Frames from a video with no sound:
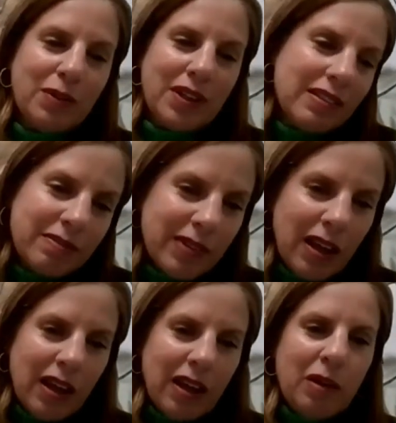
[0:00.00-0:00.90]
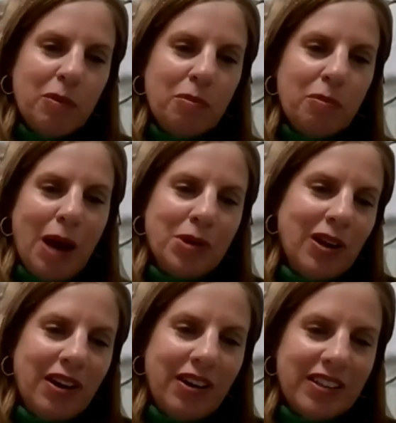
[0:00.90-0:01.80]
with
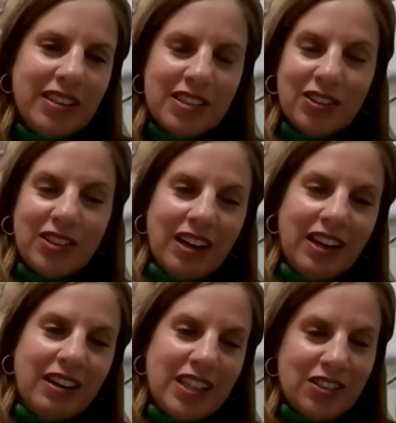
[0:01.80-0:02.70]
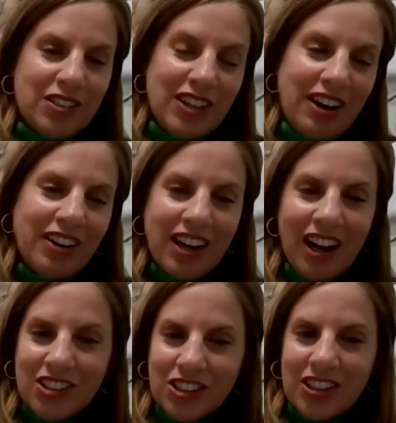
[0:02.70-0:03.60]
popular and esoteric, esoteric
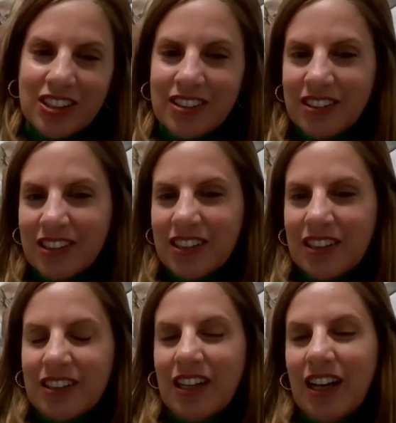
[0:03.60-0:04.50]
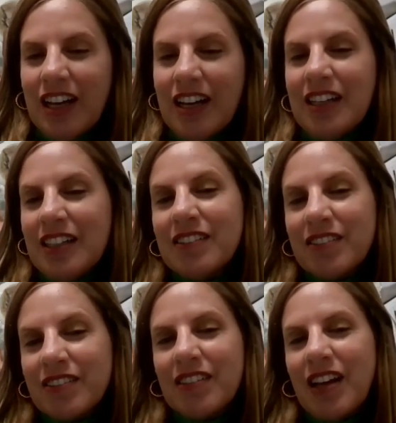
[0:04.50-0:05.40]
culture. And okay.
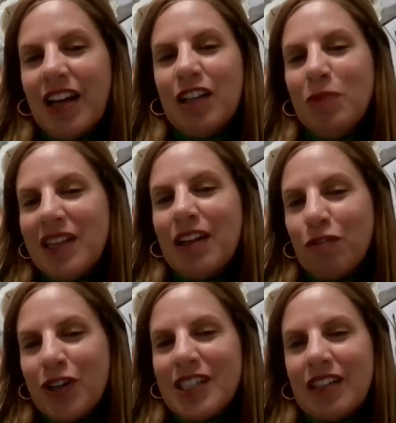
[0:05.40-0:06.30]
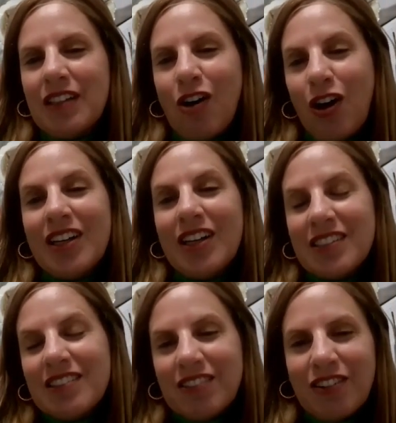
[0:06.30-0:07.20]
I admit that friends and
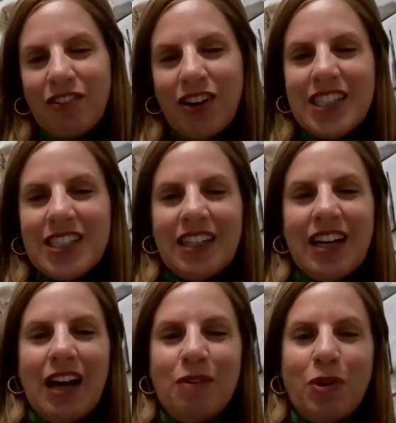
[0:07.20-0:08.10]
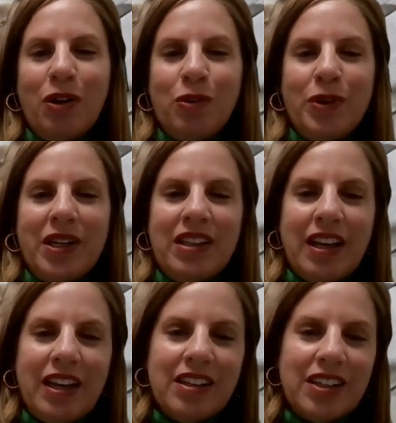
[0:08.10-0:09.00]
colleagues raised an eyebrow when
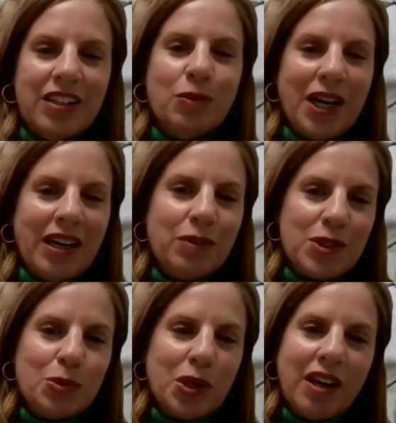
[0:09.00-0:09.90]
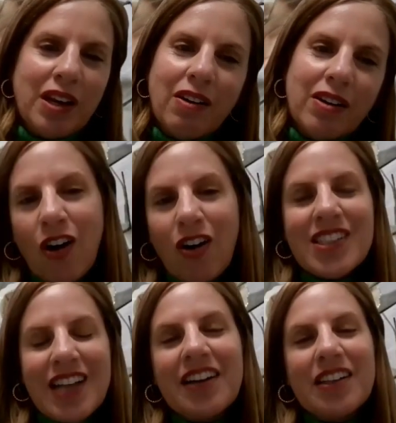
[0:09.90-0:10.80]
they heard what I was working on.
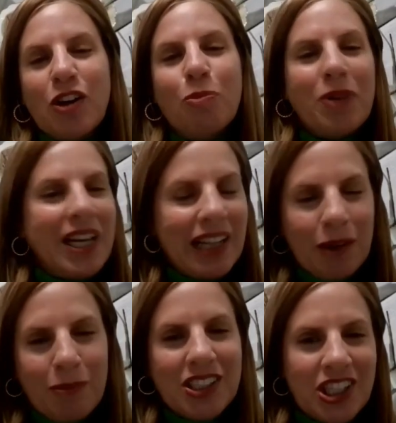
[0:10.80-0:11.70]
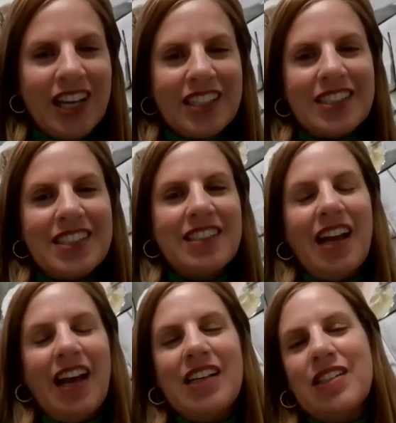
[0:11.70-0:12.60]
It all started completely by chance.
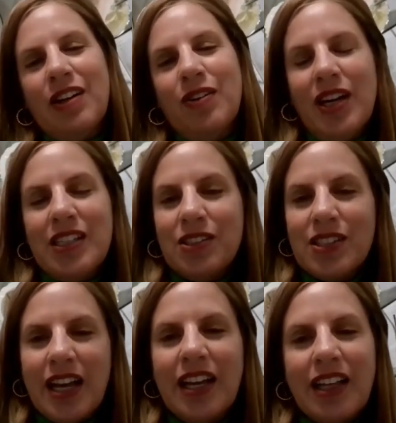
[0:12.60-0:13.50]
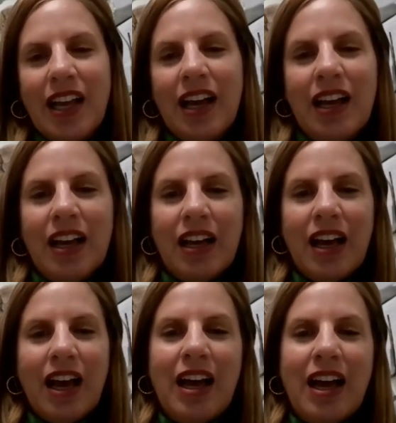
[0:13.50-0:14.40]
Okay. So, as you said,
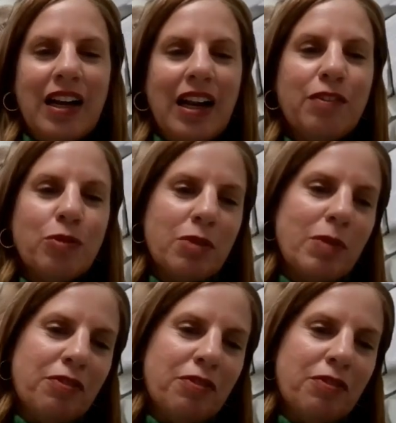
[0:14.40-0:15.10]
I, I, I lived with